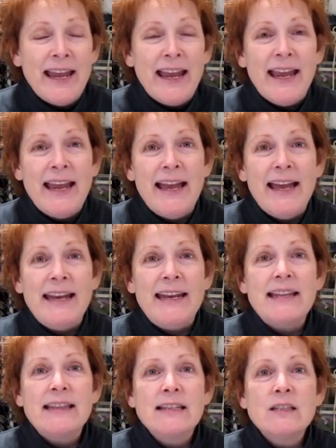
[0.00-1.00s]
And
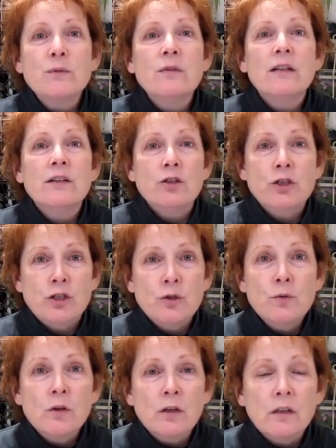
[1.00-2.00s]
this will
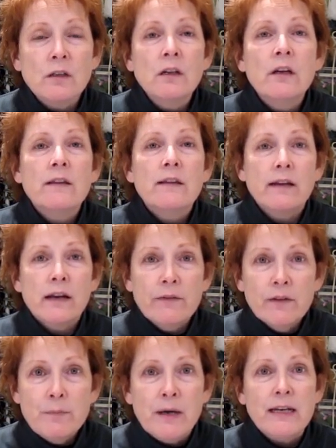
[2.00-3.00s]
ensure that
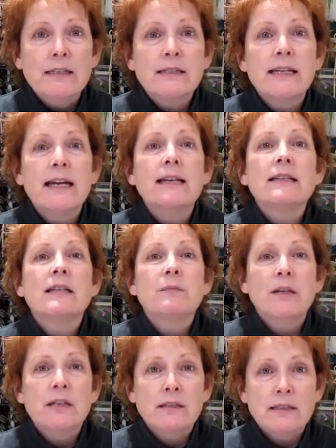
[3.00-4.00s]
everybody is getting some
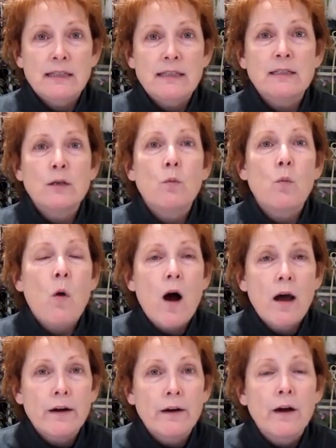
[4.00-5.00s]
consistent
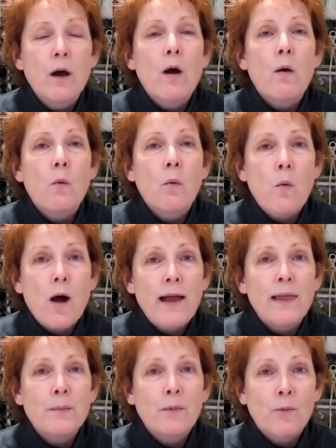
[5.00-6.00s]
water while
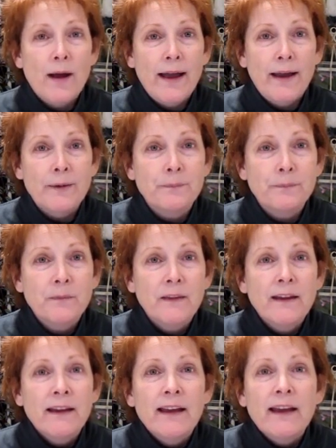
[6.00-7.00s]
I'm away.
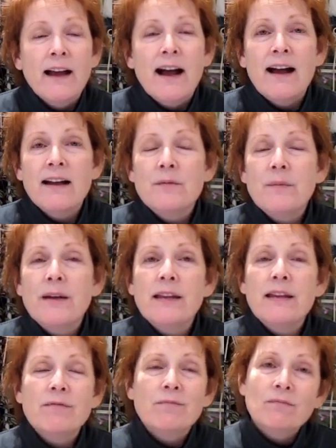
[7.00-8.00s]
Um,
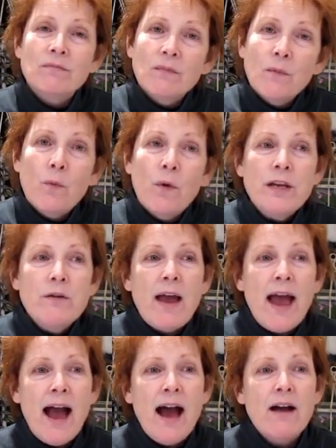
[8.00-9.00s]
when you
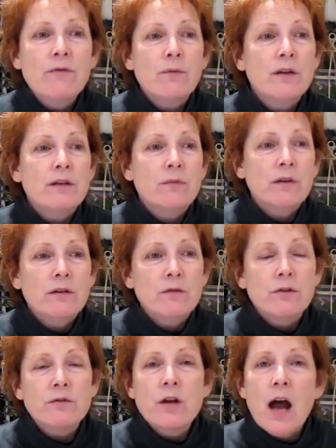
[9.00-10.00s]
have when when
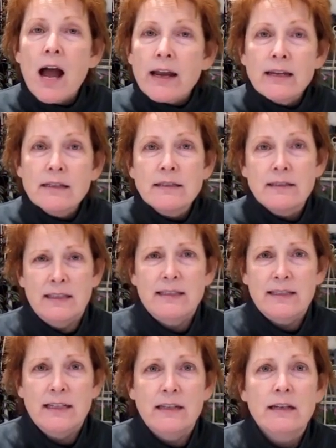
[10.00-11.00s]
you're not
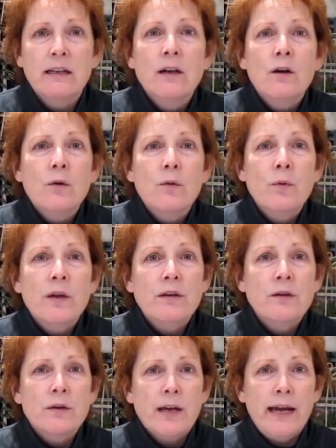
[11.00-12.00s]
consistent with
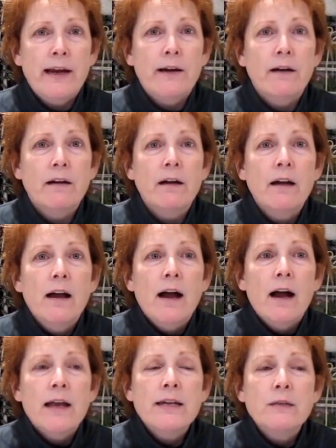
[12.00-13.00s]
your care
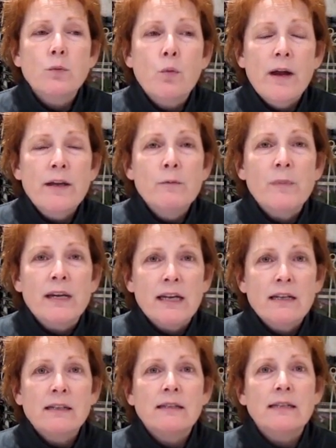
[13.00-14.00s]
is when you
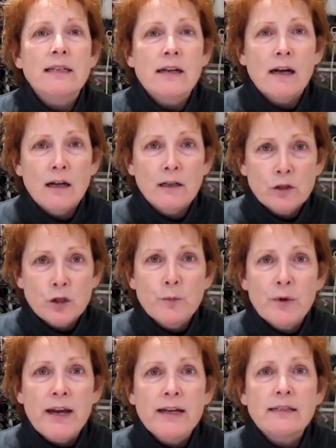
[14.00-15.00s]
begin to see culture
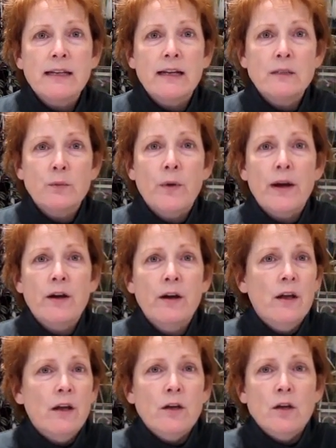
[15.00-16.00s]
breaks. That's where
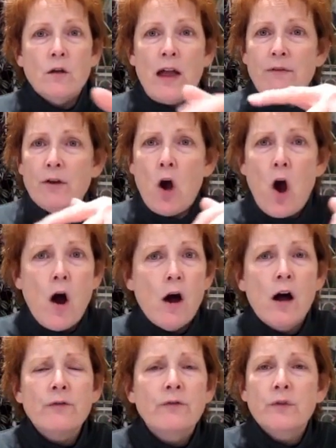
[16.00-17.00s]
you'll have an
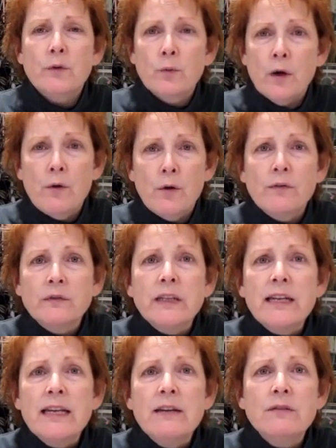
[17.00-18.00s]
off row of
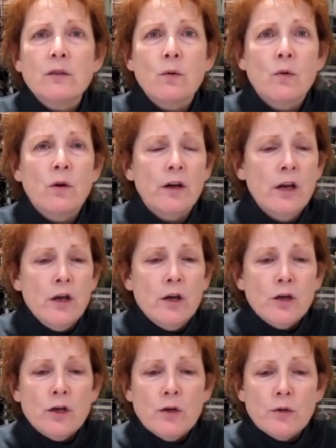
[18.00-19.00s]
leaves, or
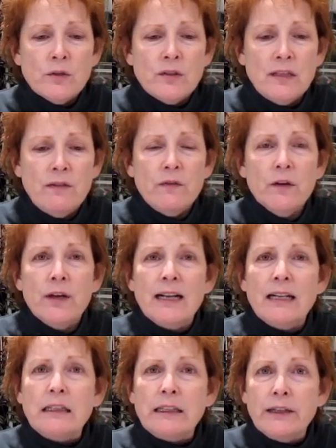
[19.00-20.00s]
you'll see very
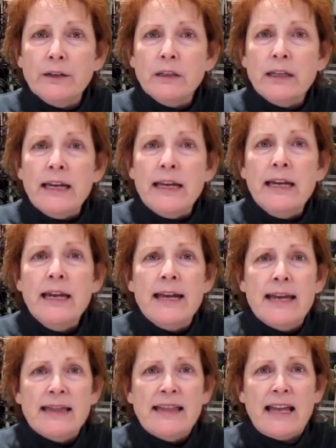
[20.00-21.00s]
clearly
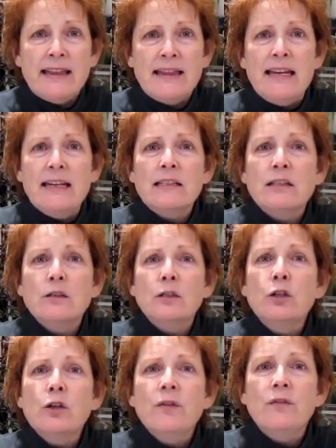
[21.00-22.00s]
that things
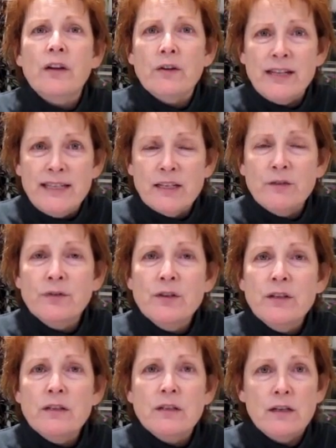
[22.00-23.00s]
look very
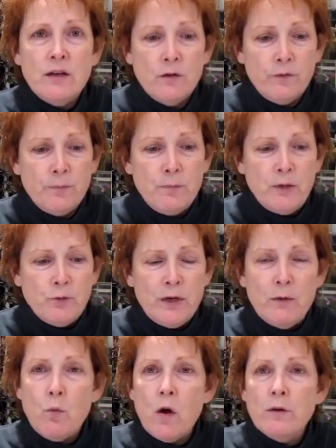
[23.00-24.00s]
different, you know,
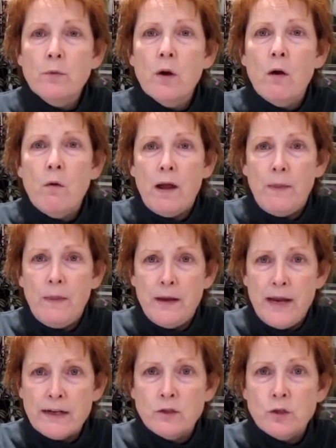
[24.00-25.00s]
between one row and the
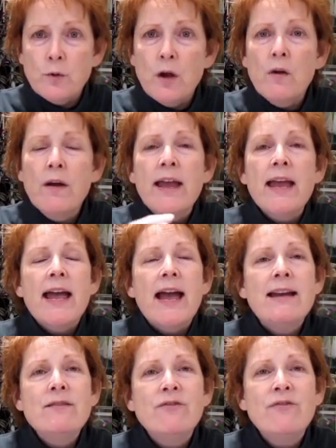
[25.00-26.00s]
next row.
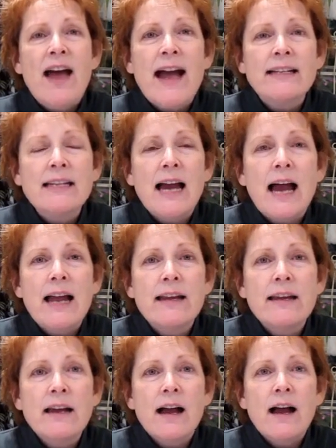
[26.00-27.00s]
And in fact, I
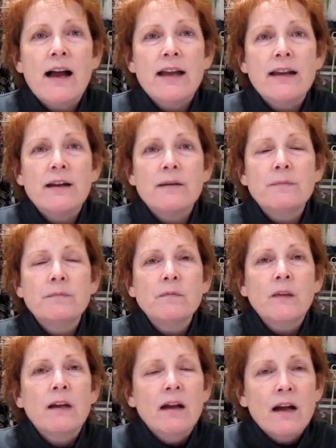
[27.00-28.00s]
I um,
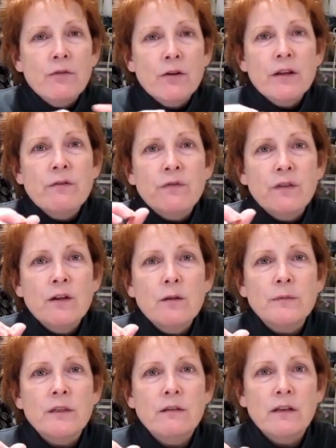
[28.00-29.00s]
I've already
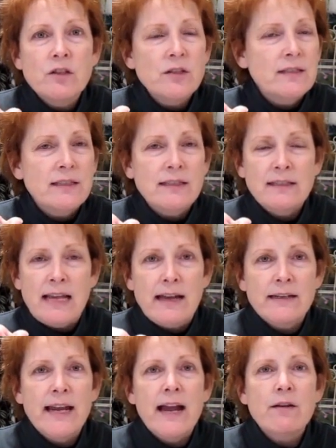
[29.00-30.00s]
filmed. I just
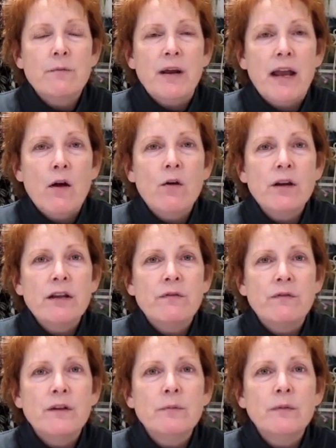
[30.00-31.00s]
sat down, but I already
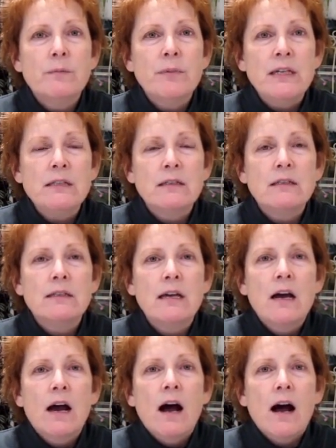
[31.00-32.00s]
filmed the pieces
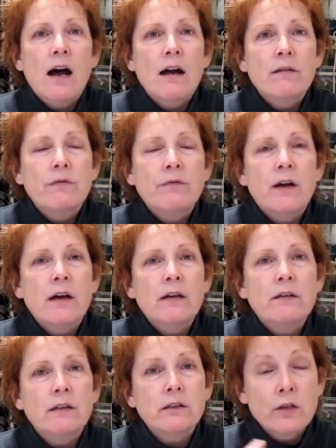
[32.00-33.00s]
of uh,
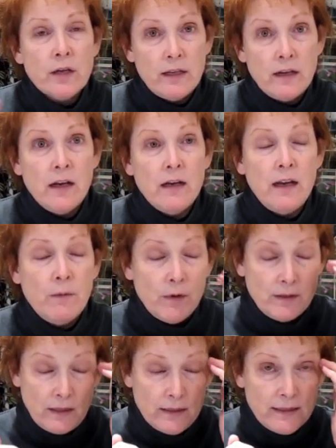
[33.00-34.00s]
the look at, at,
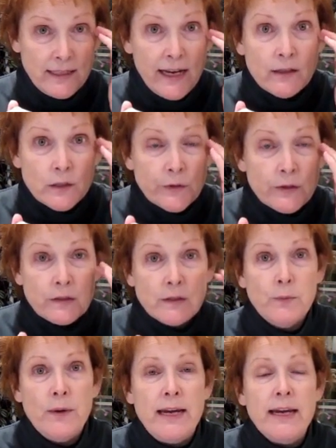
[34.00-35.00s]
what's on the stands for this
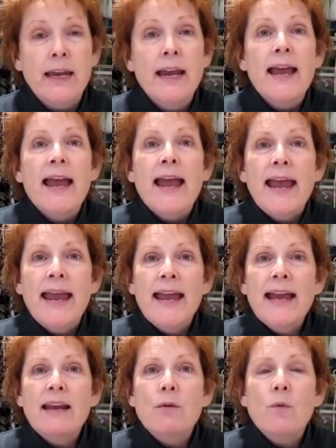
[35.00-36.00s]
week.
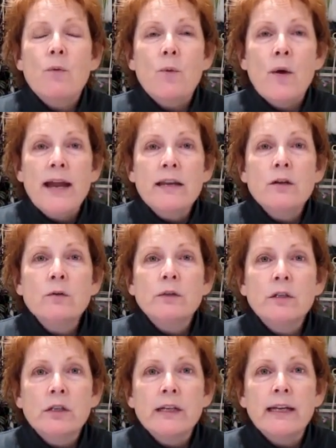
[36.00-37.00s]
And when you
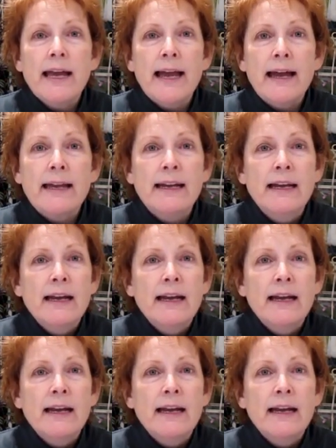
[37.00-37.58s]
look at